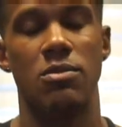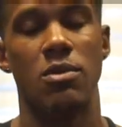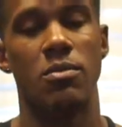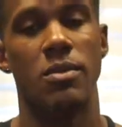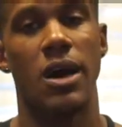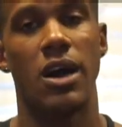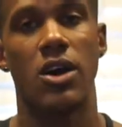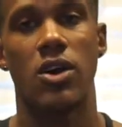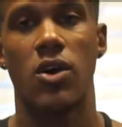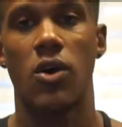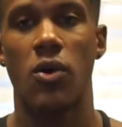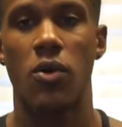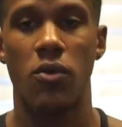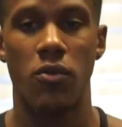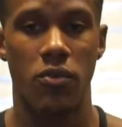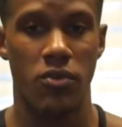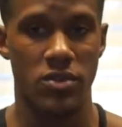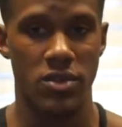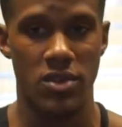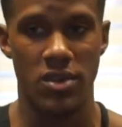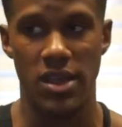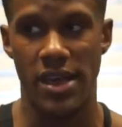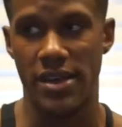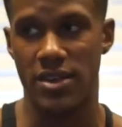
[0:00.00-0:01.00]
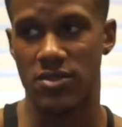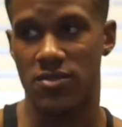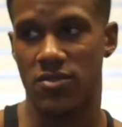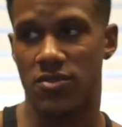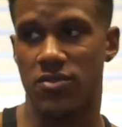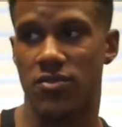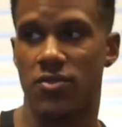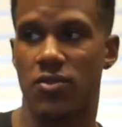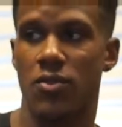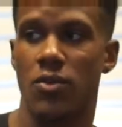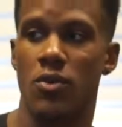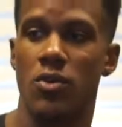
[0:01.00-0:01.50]
But my goal for the next
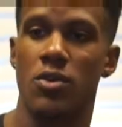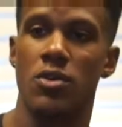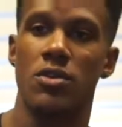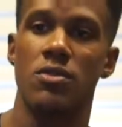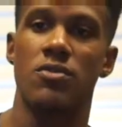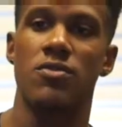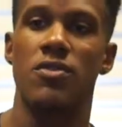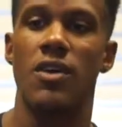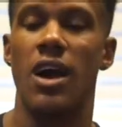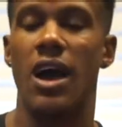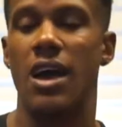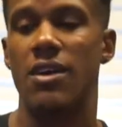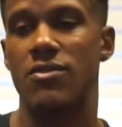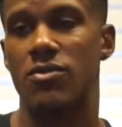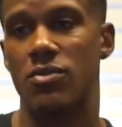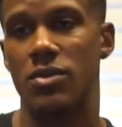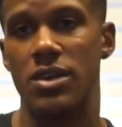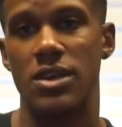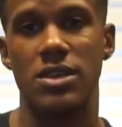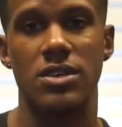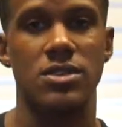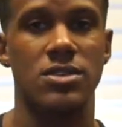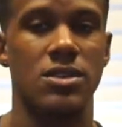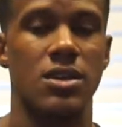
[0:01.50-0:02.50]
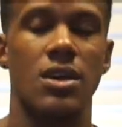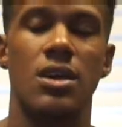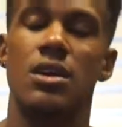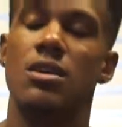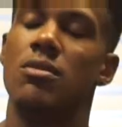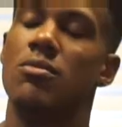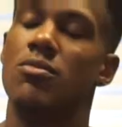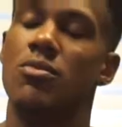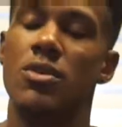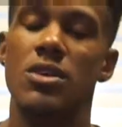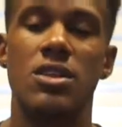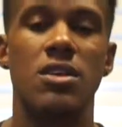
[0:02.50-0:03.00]
4 to 5 weeks,
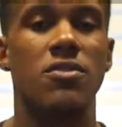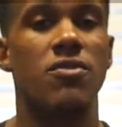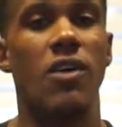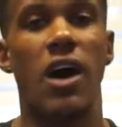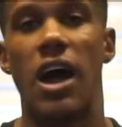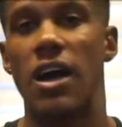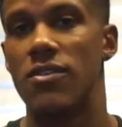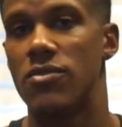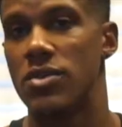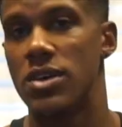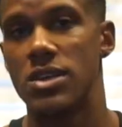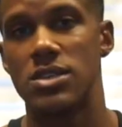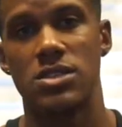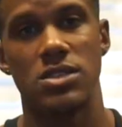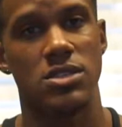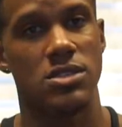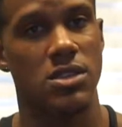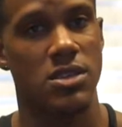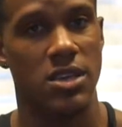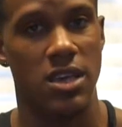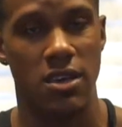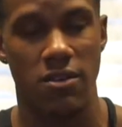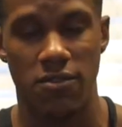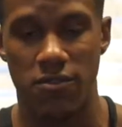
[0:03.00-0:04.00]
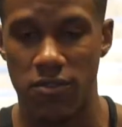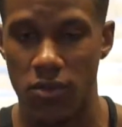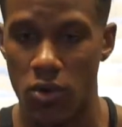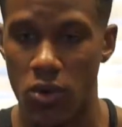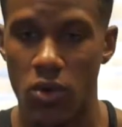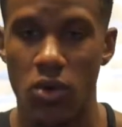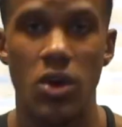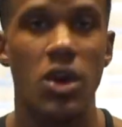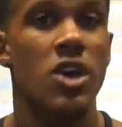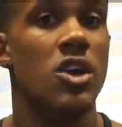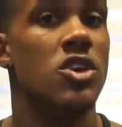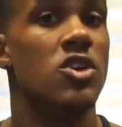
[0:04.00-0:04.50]
really 5 weeks, is to get
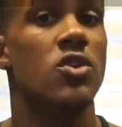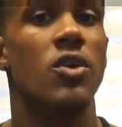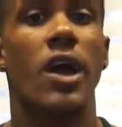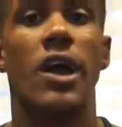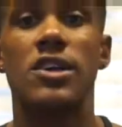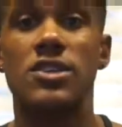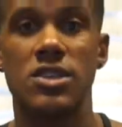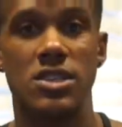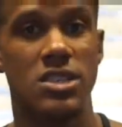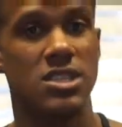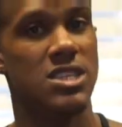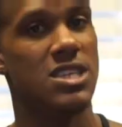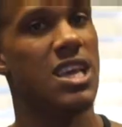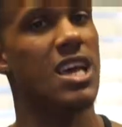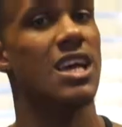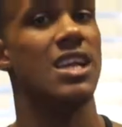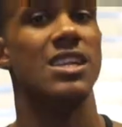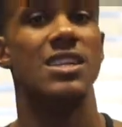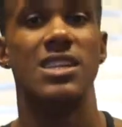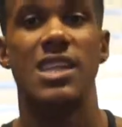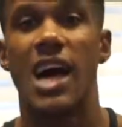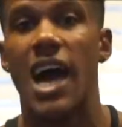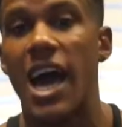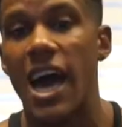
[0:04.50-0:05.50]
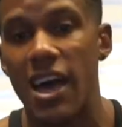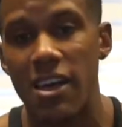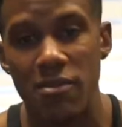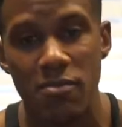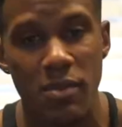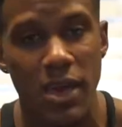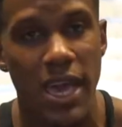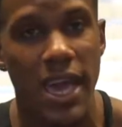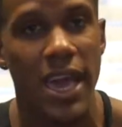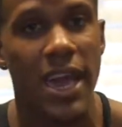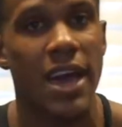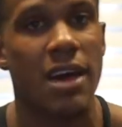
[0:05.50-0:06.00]
full. You guys are going to see a lot,
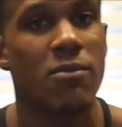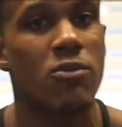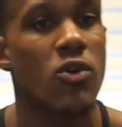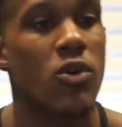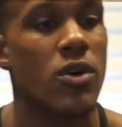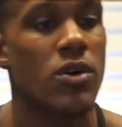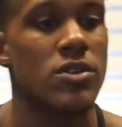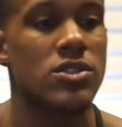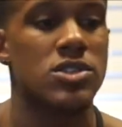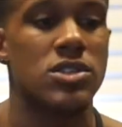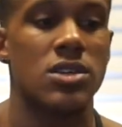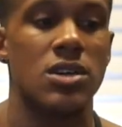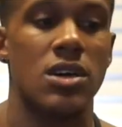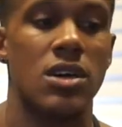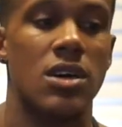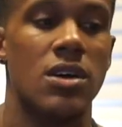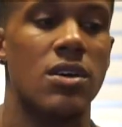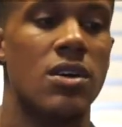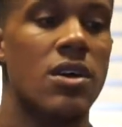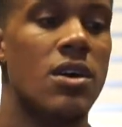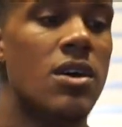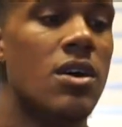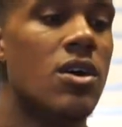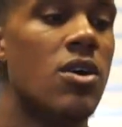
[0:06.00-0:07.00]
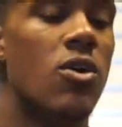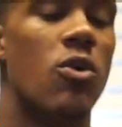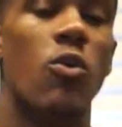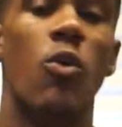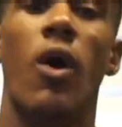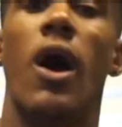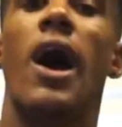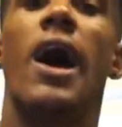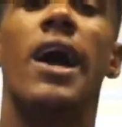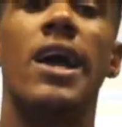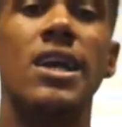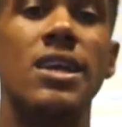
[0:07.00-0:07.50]
man. I'm going to
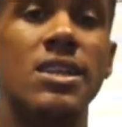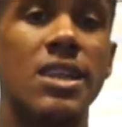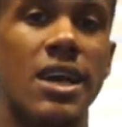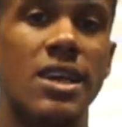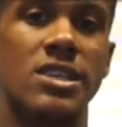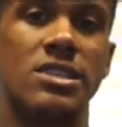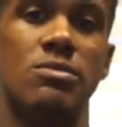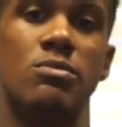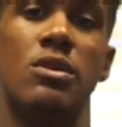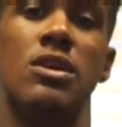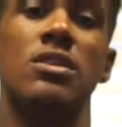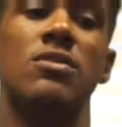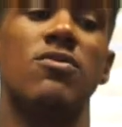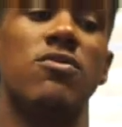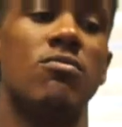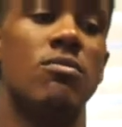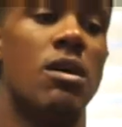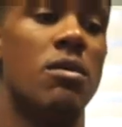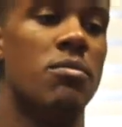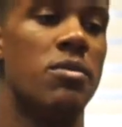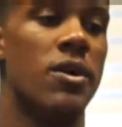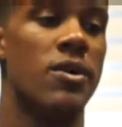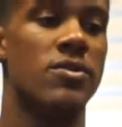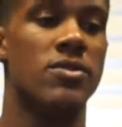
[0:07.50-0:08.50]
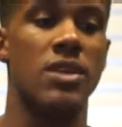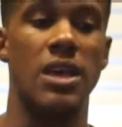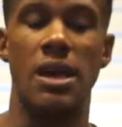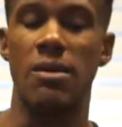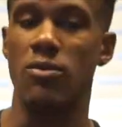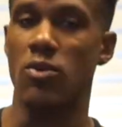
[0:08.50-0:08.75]
Hawaii next month for my birthday.